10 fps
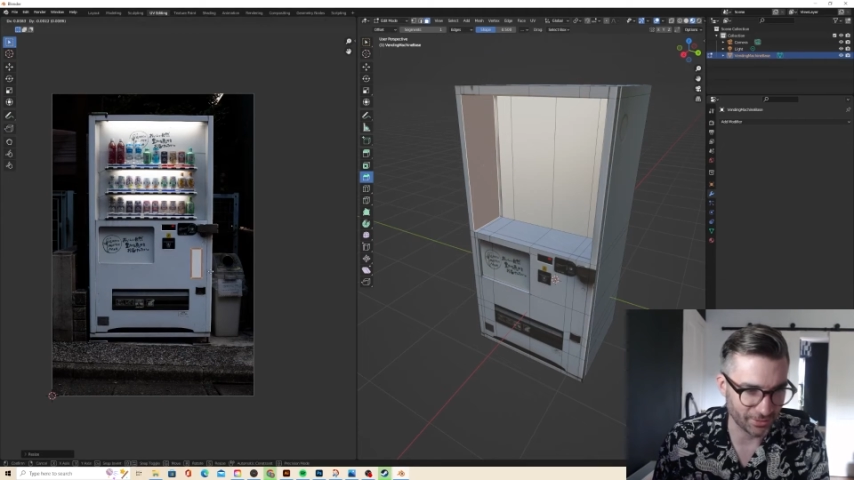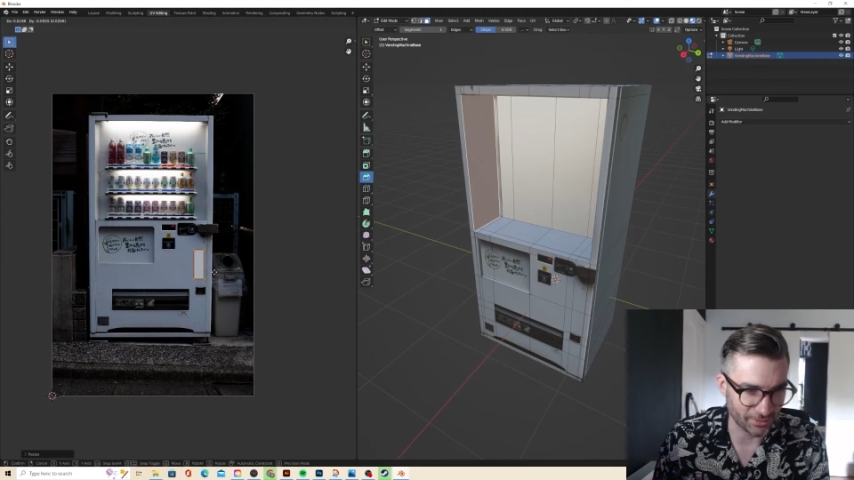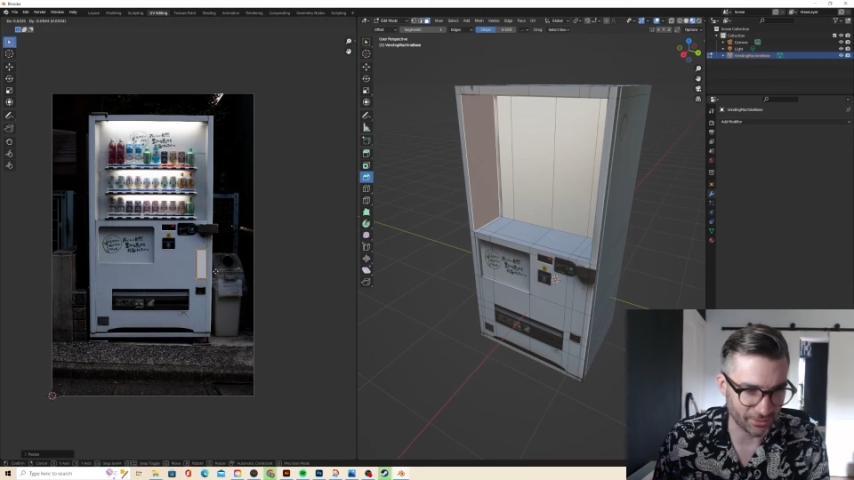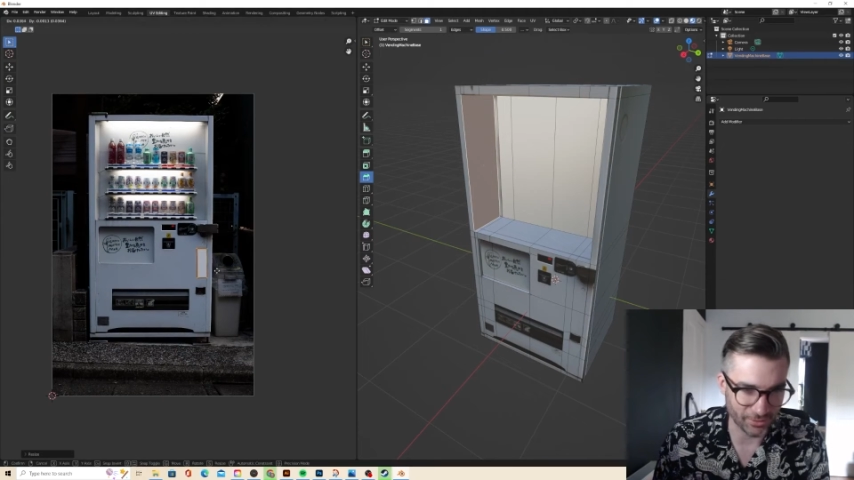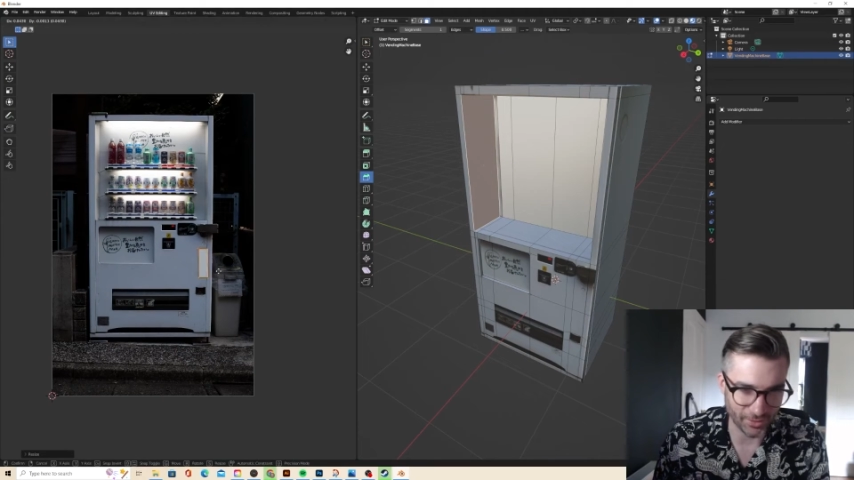
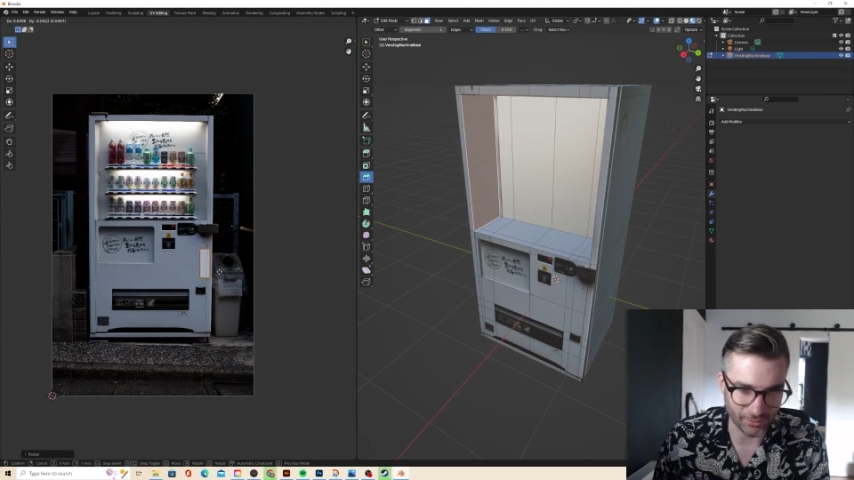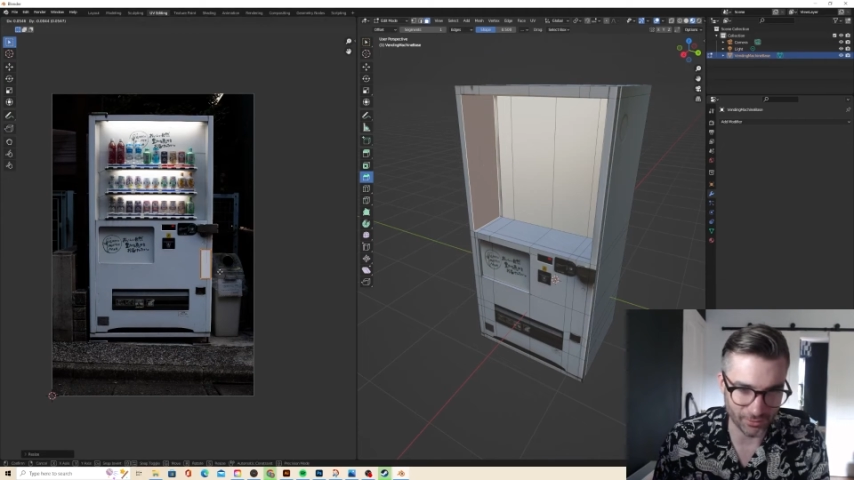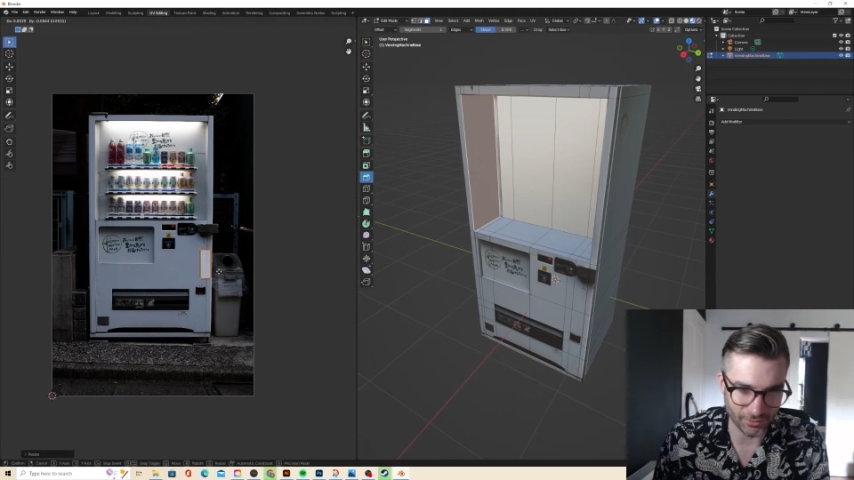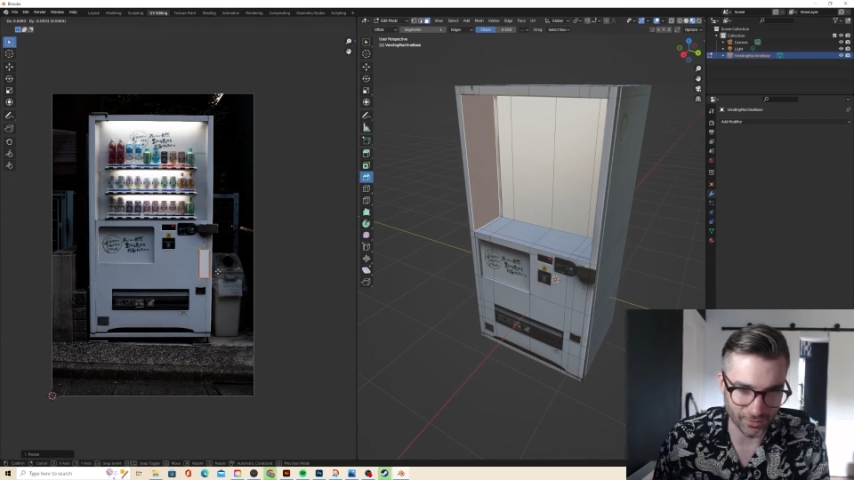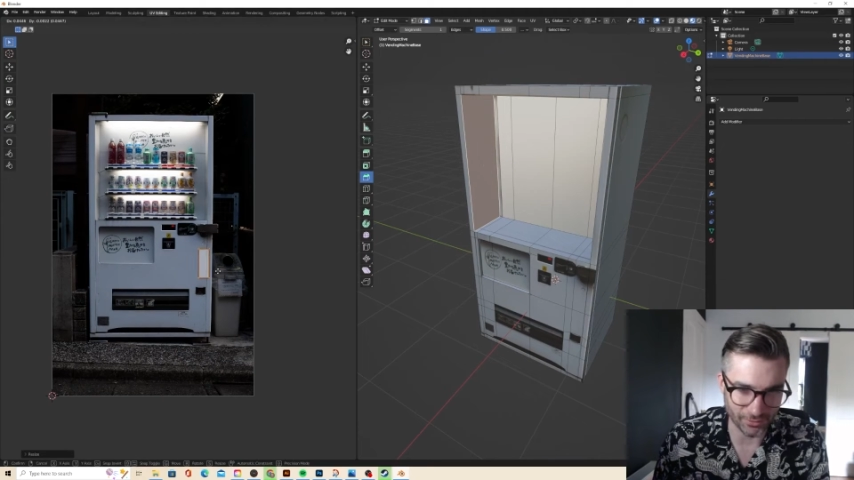just said it was
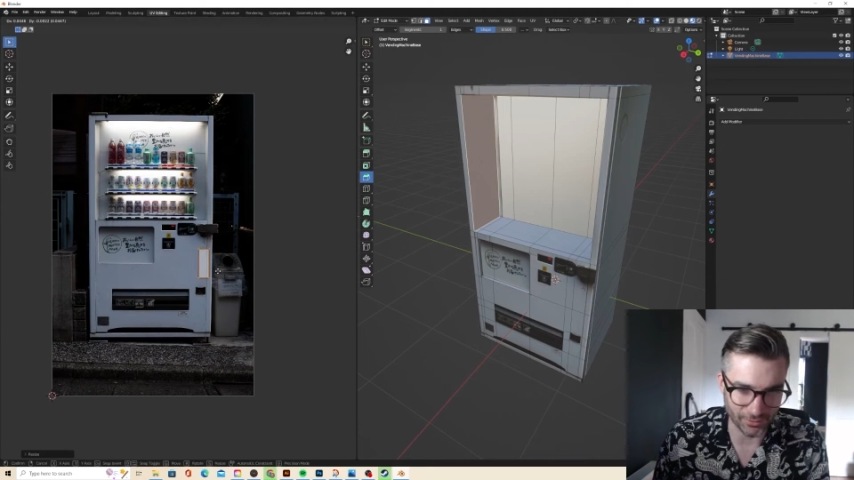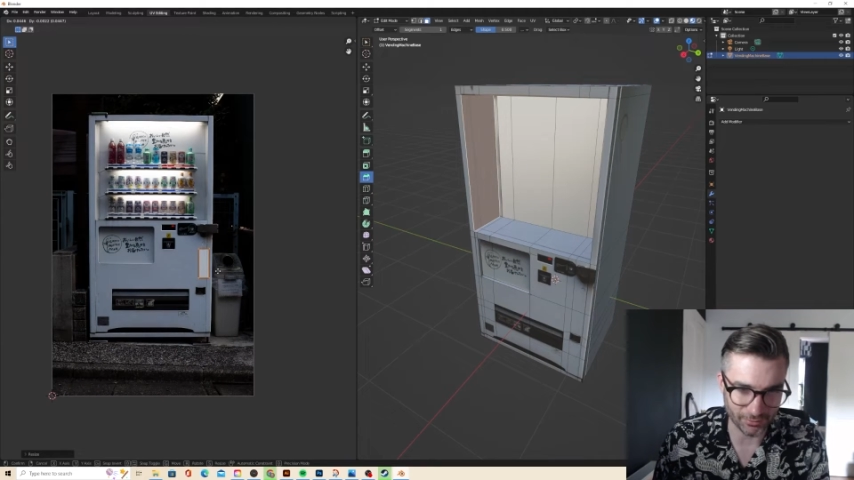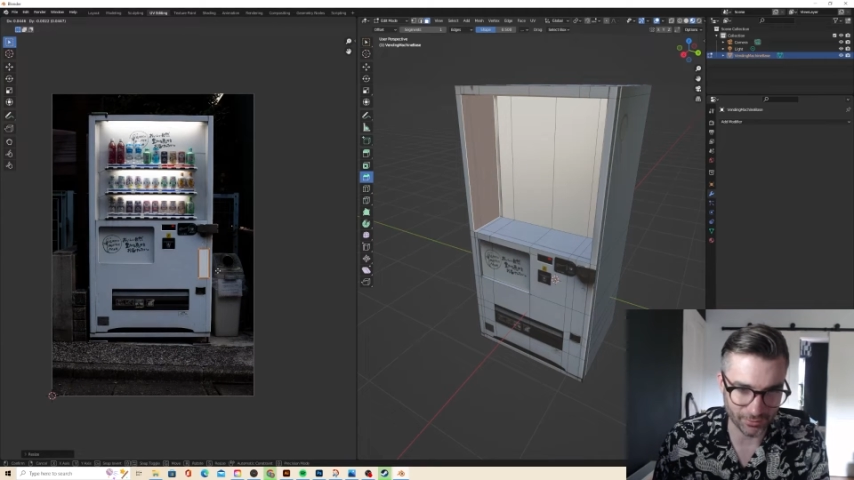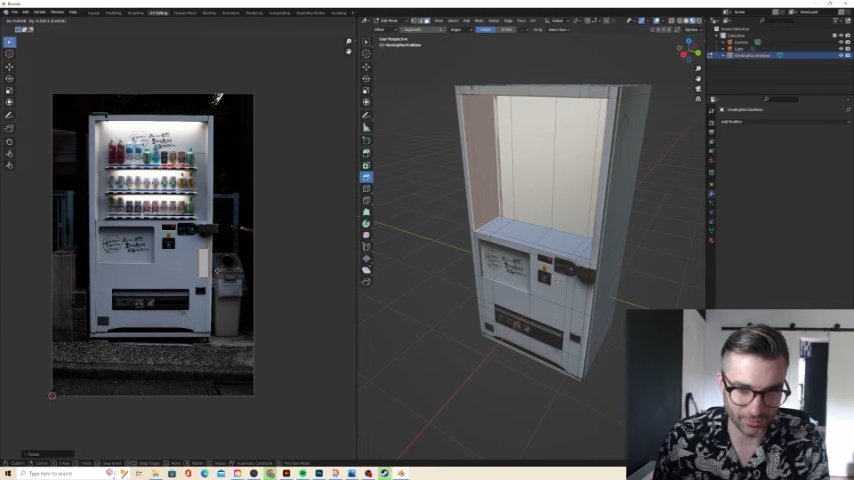effective.